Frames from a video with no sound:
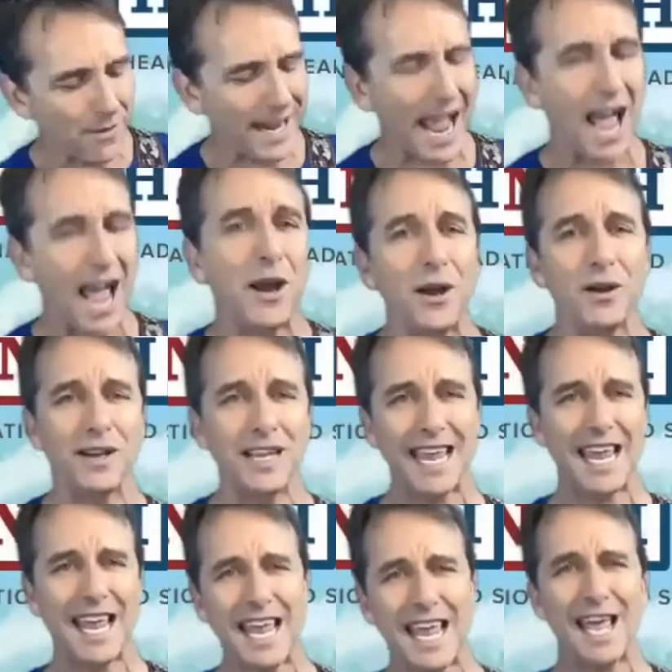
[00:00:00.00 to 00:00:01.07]
we
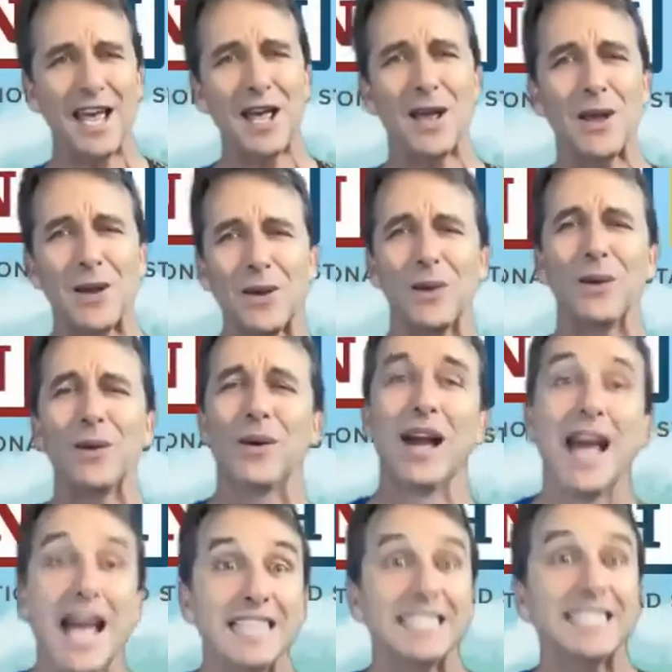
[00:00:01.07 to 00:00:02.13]
go.
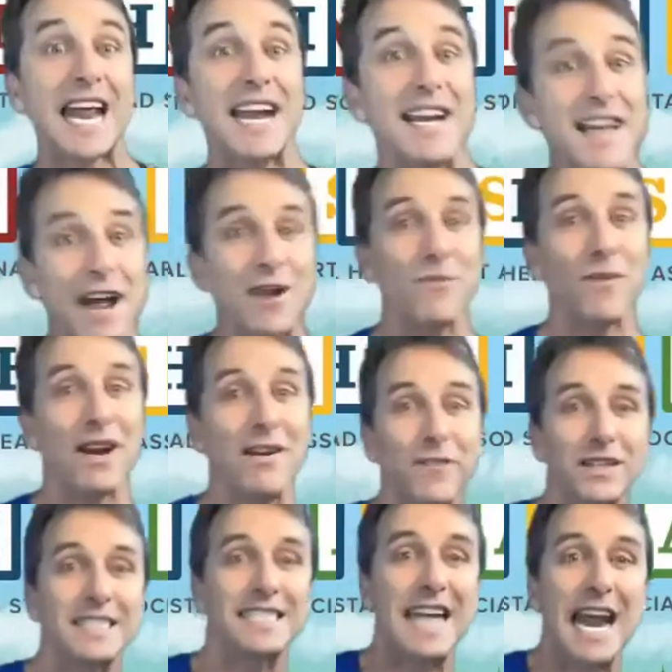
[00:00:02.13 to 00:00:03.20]
Stand on one
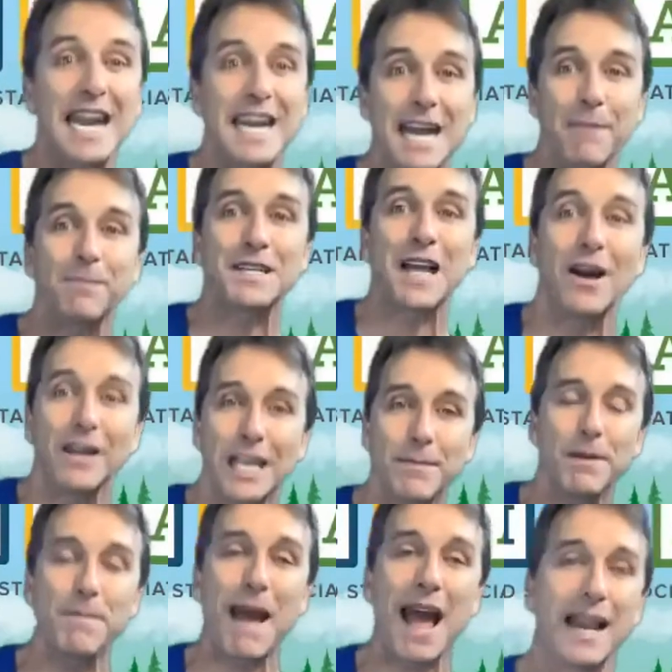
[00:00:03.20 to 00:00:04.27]
foot, stand up tall,
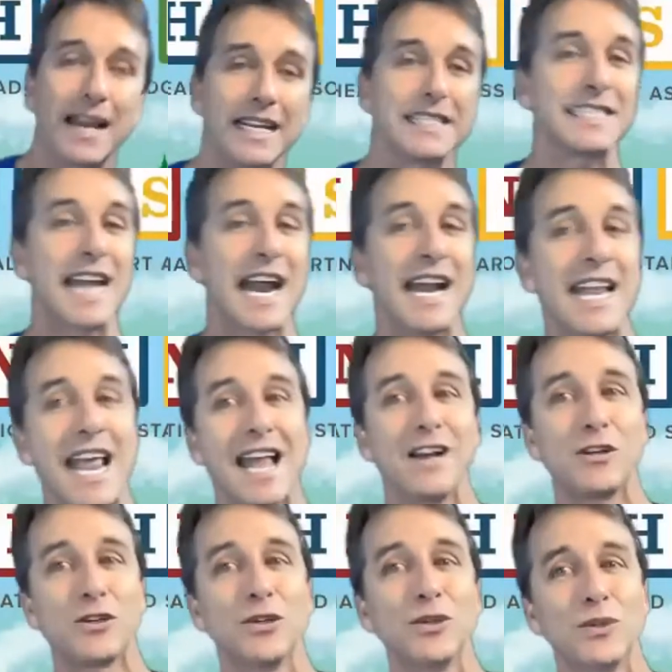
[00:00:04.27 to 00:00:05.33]
keep your balance oh,
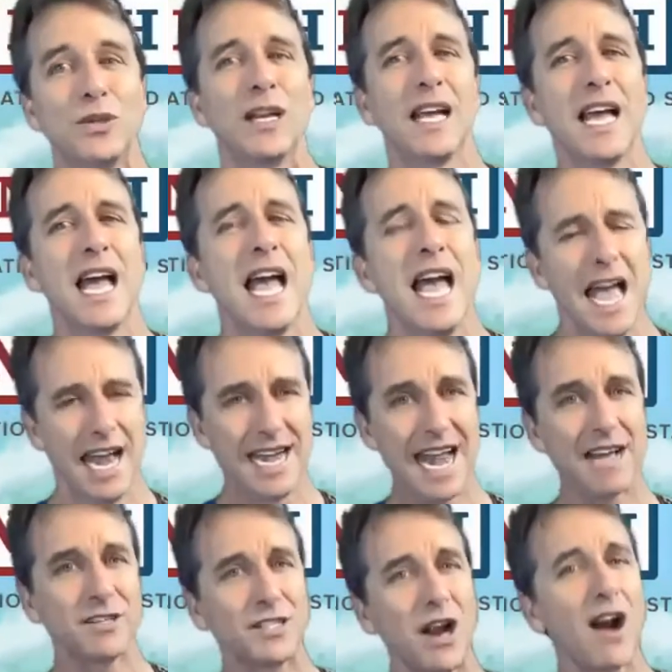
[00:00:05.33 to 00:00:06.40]
steady and oh, oh.
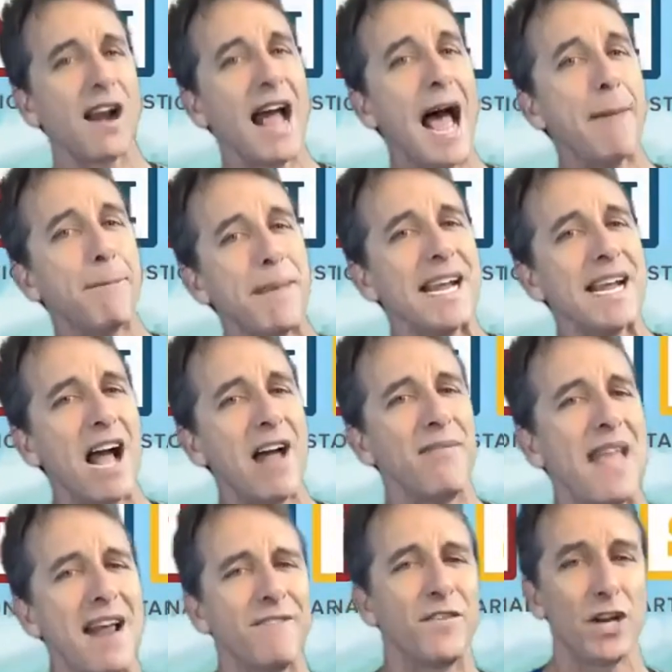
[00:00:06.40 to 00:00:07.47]
Now start hopping on
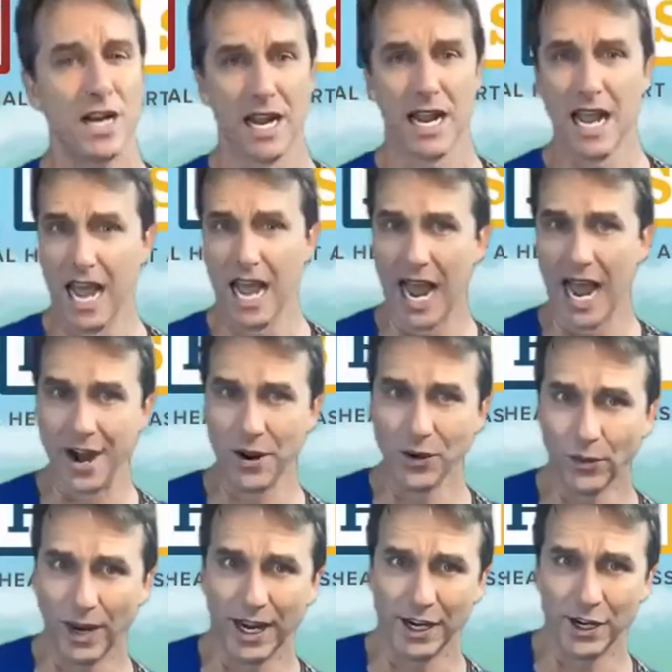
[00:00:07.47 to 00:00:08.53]
that foot. I know
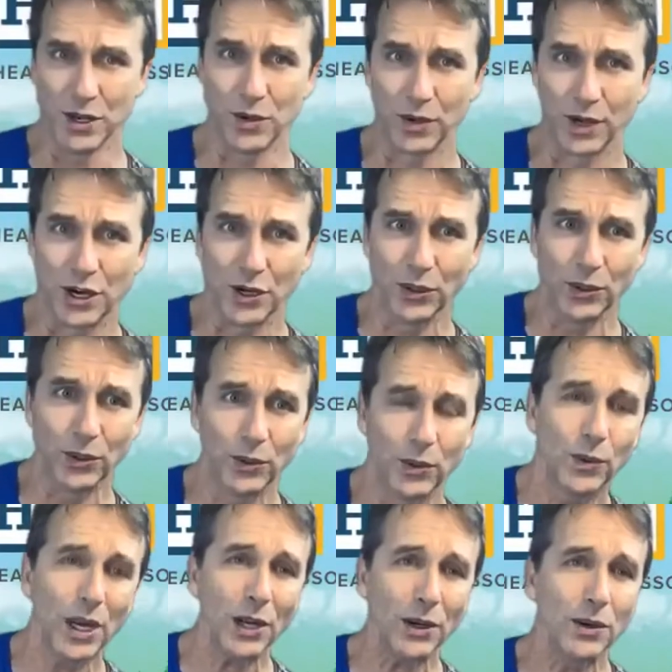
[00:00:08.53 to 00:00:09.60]
what you can do.
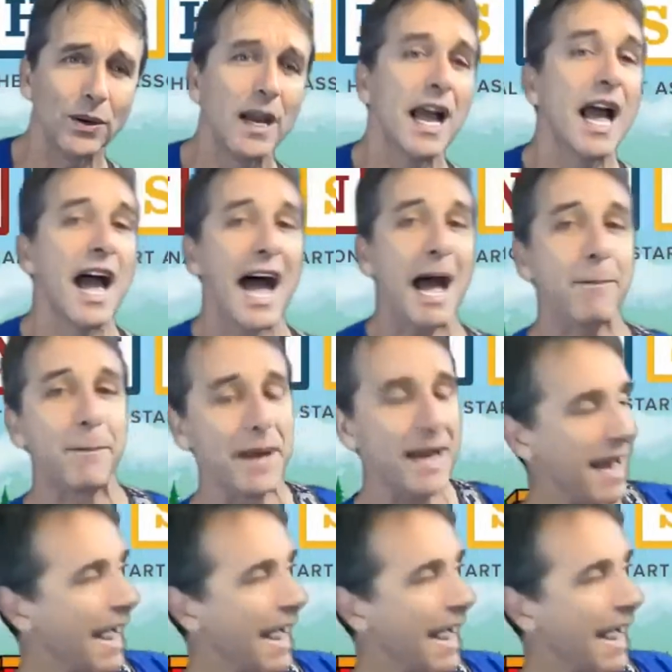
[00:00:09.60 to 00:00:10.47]
Woo! Hop and